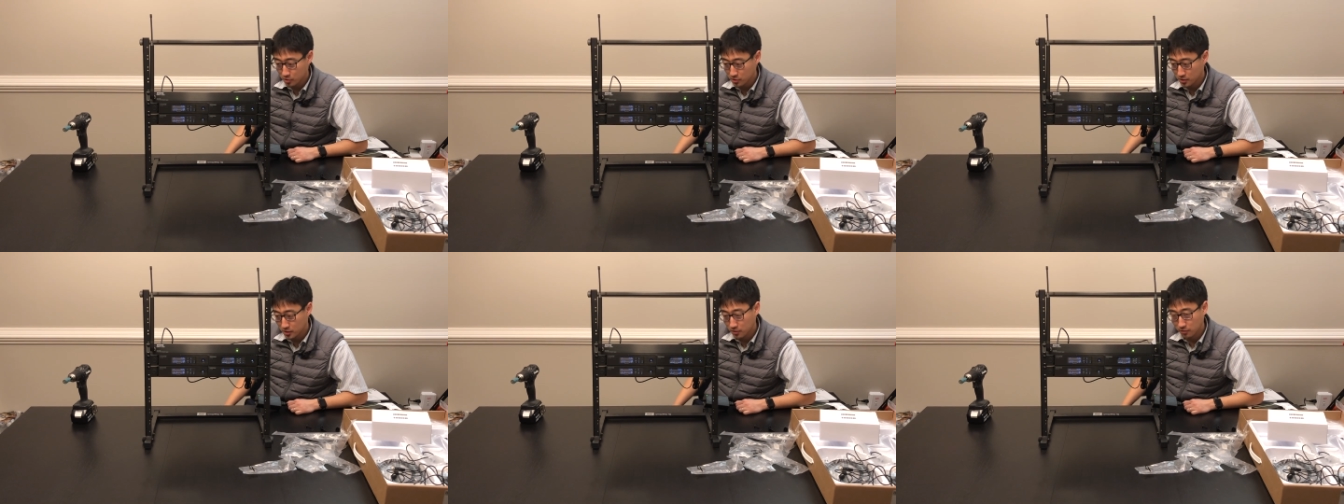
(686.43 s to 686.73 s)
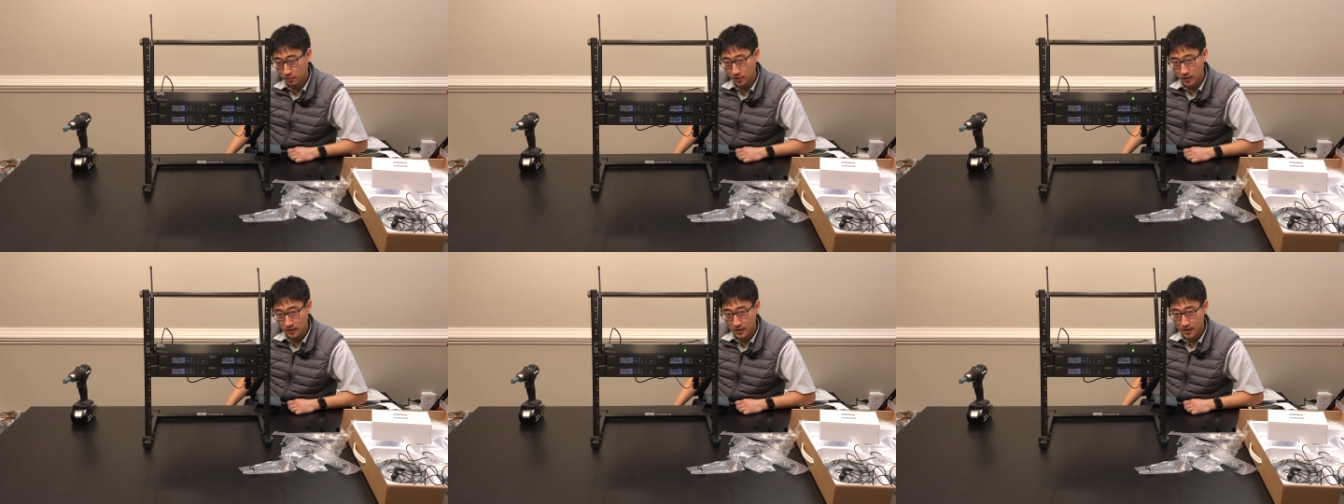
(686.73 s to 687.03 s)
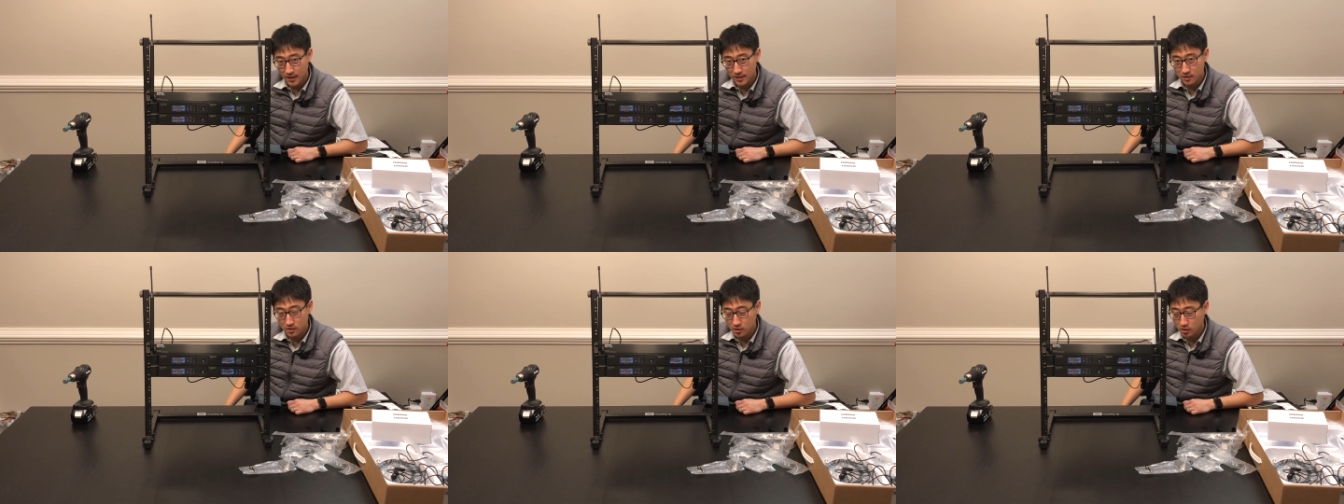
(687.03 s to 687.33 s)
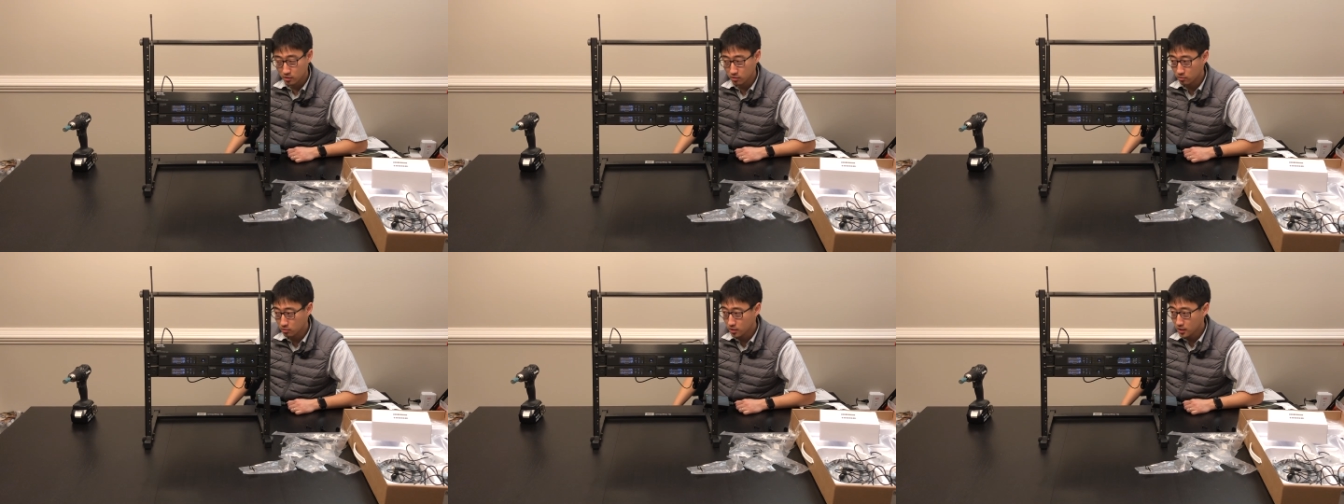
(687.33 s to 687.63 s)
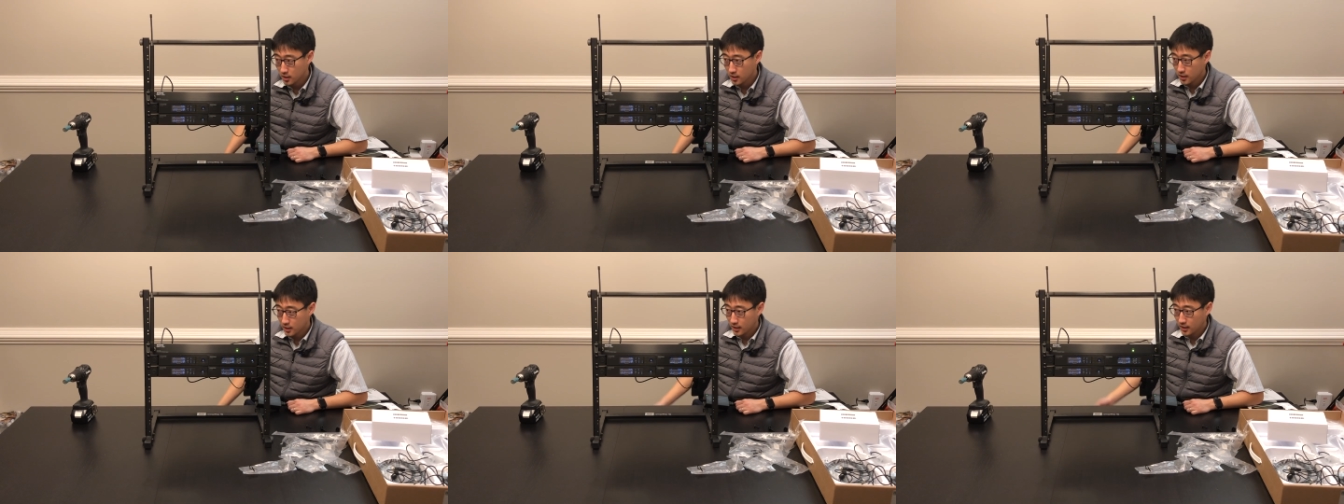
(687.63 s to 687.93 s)
and stuff like that. So
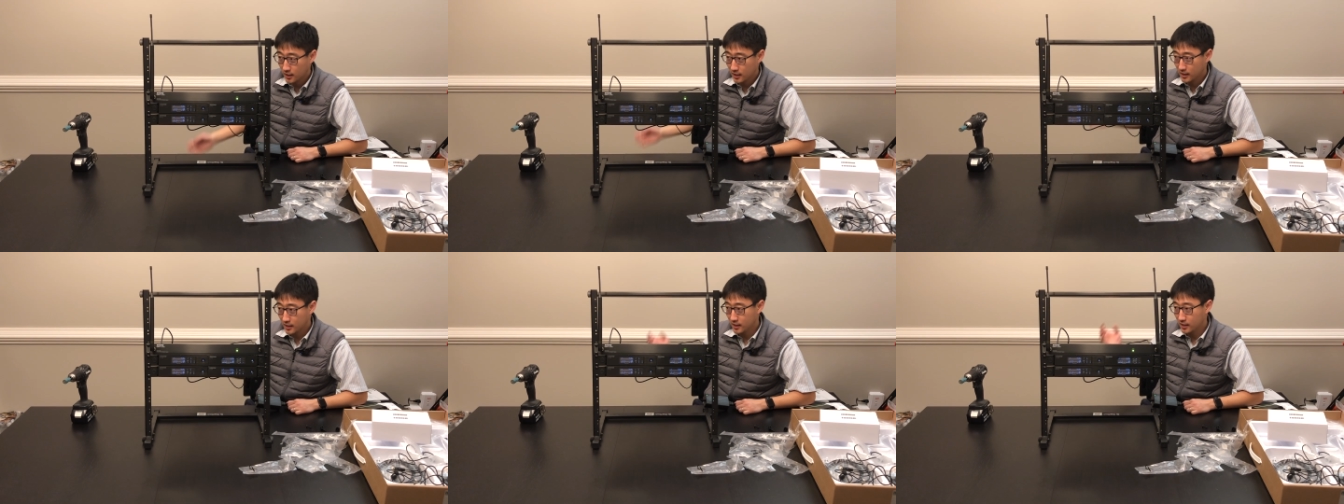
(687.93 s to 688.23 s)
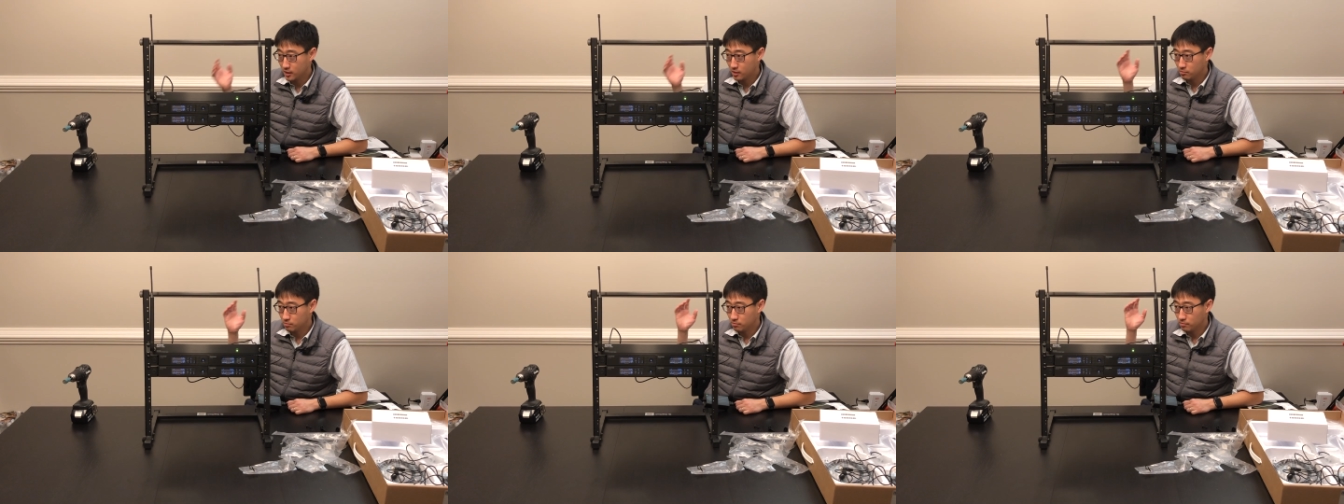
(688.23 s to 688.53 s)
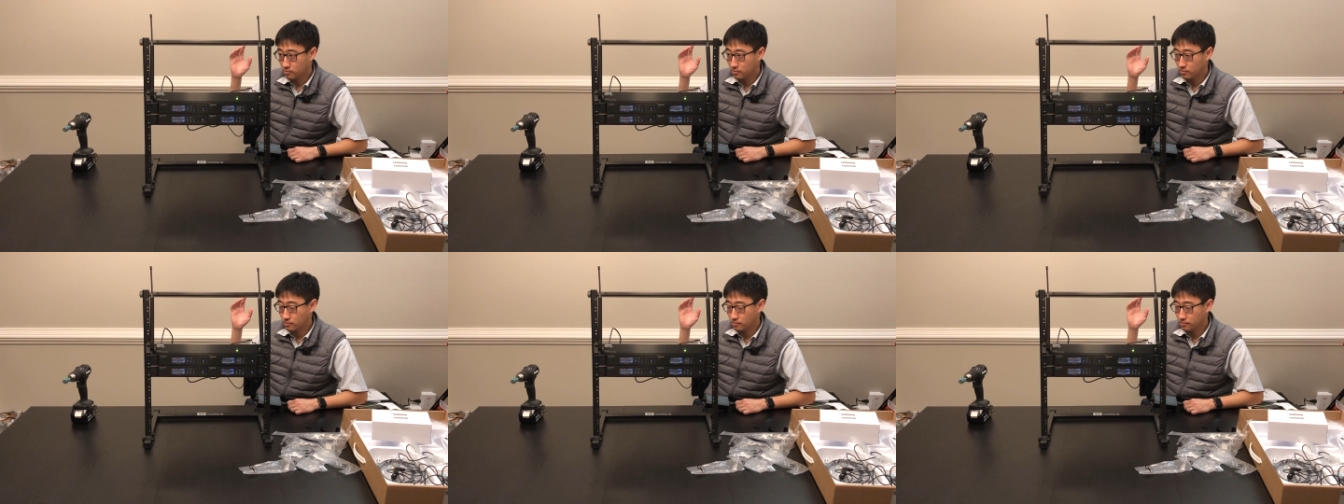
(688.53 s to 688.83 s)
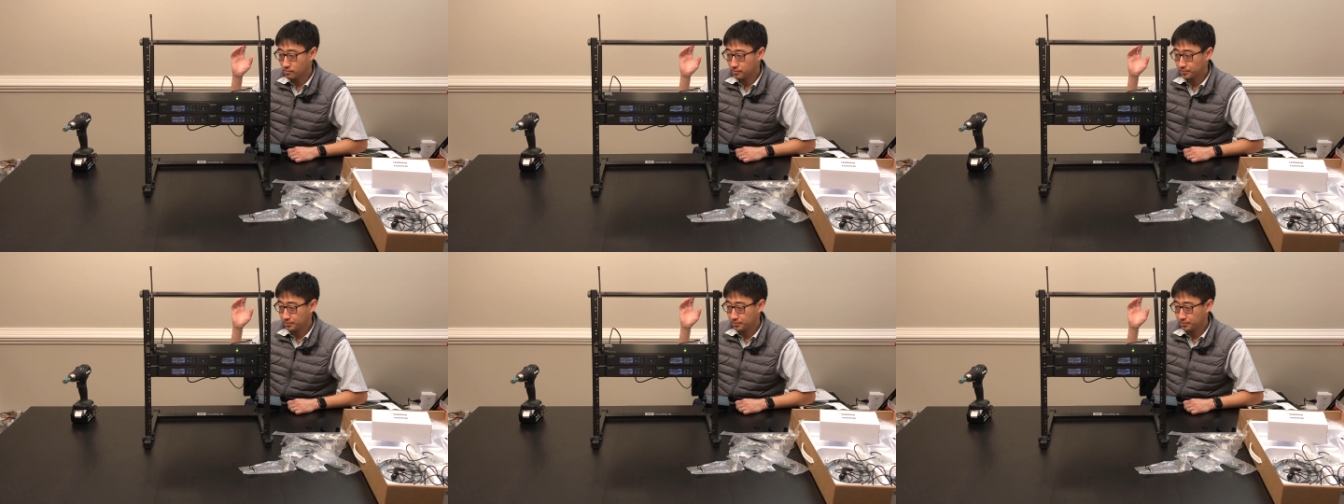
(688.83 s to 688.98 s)
um,